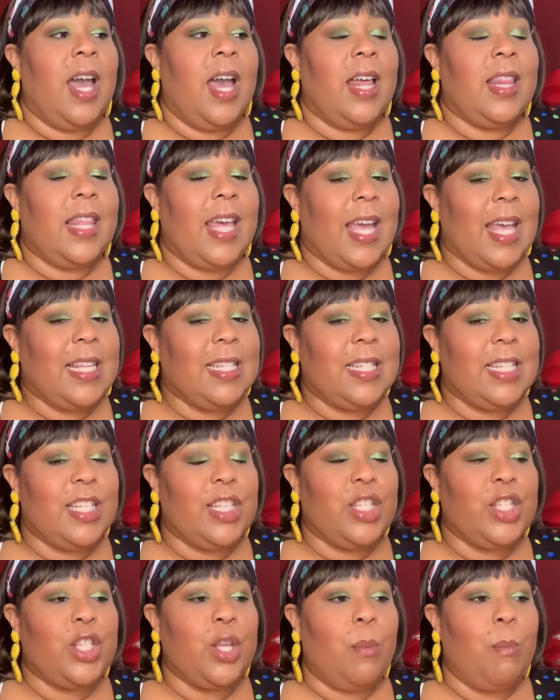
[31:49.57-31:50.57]
Like I
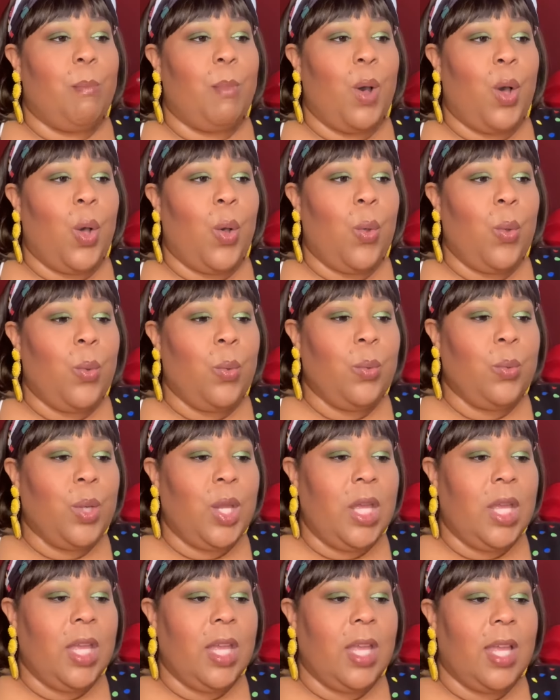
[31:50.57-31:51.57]
said,
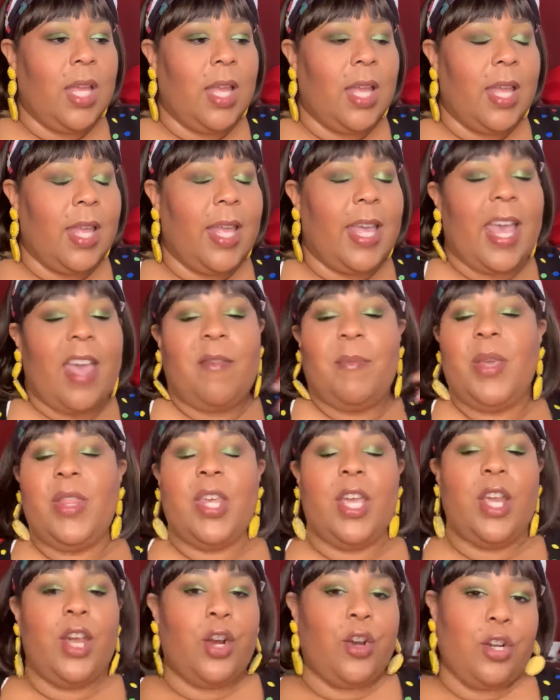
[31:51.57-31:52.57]
Simone gave me
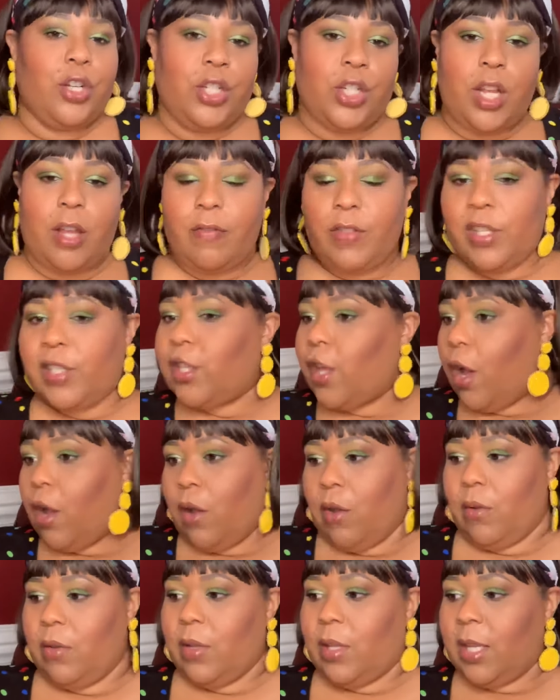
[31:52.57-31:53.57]
the energy of the
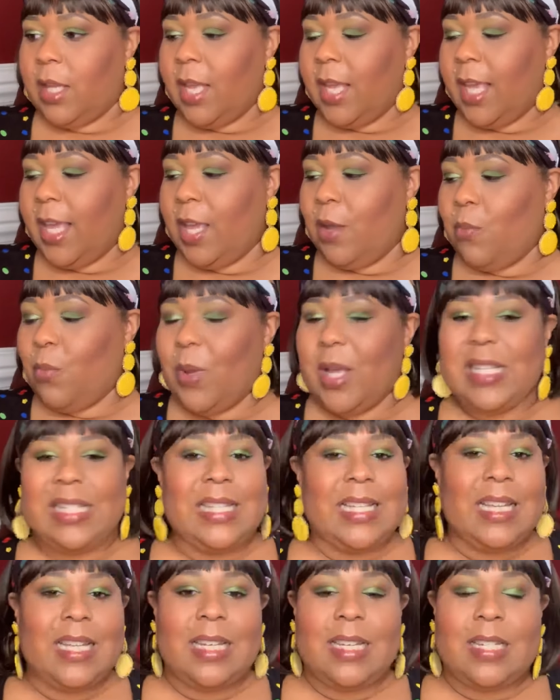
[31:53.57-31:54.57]
song. It
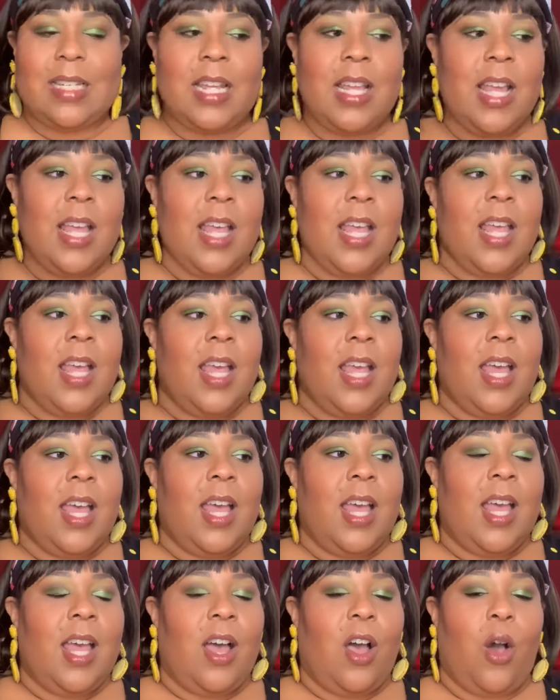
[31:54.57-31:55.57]
wasn't,
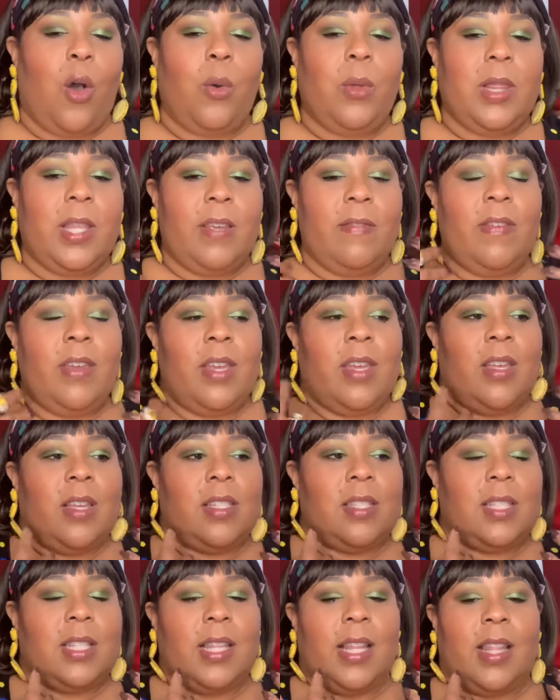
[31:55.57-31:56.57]

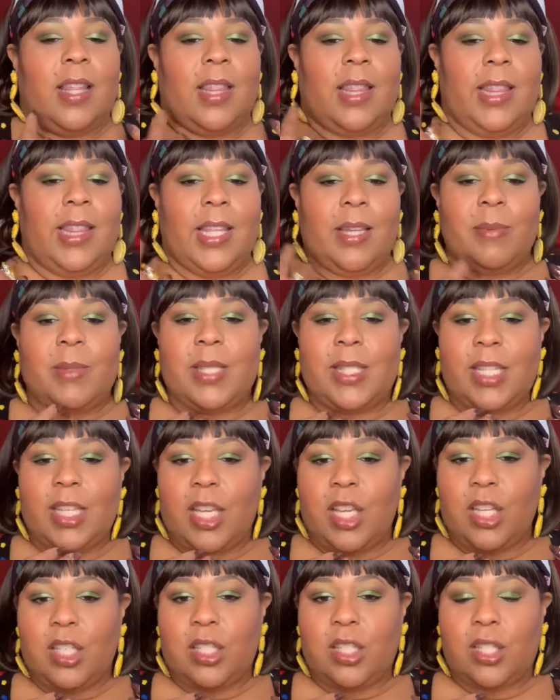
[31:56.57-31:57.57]
Olivia's lip
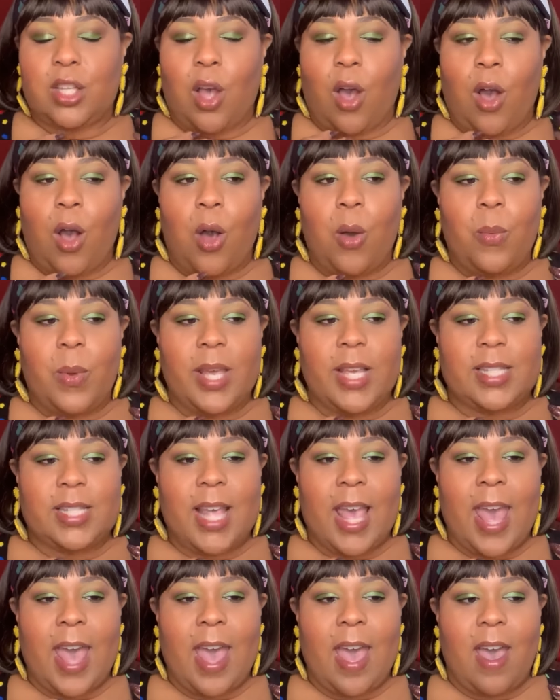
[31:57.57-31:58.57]
syncs always
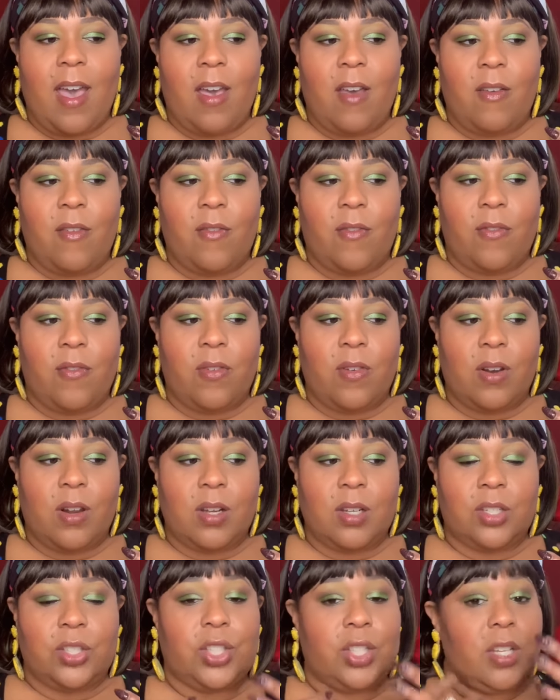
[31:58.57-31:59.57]
have,
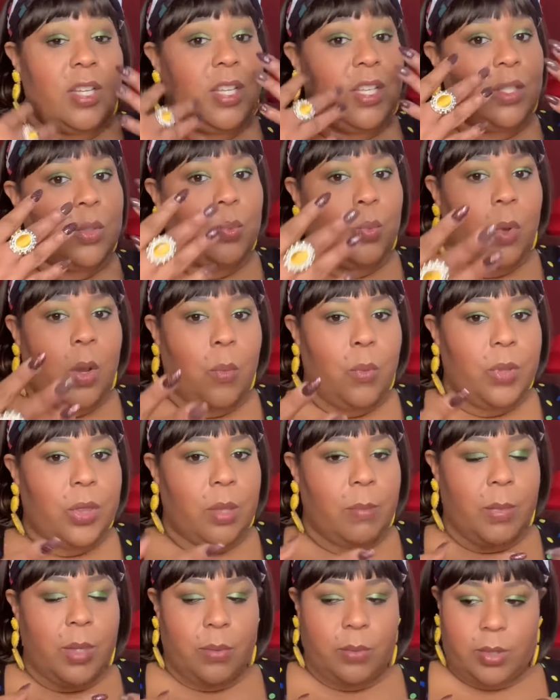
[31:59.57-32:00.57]
she is one with
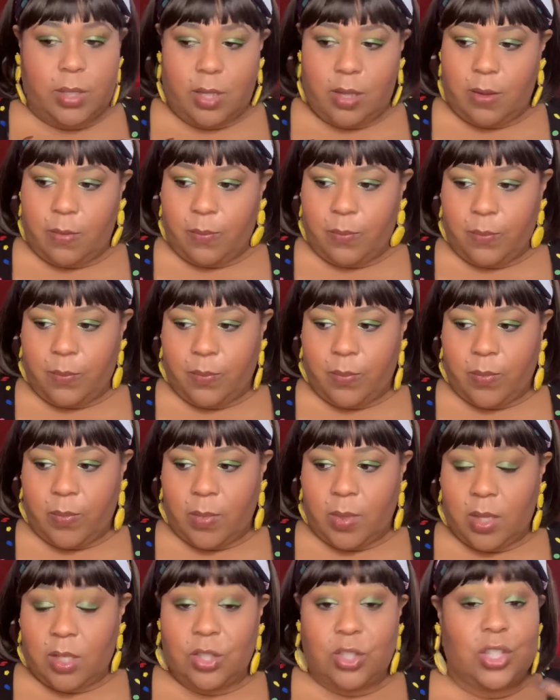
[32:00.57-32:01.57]
the music.
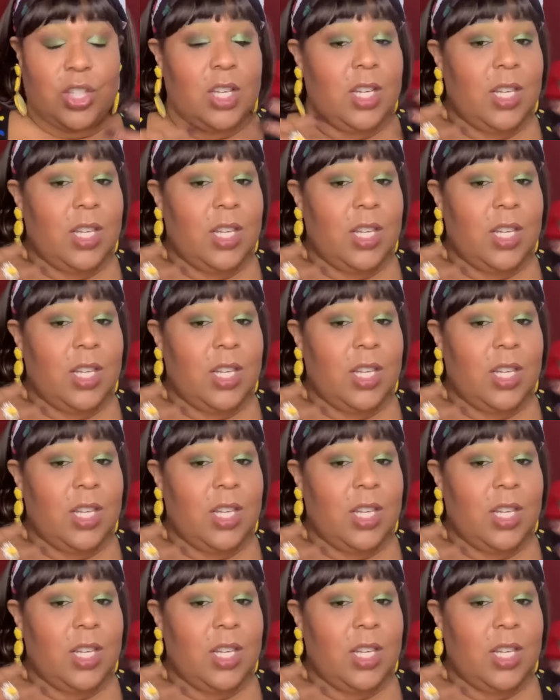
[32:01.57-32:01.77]
She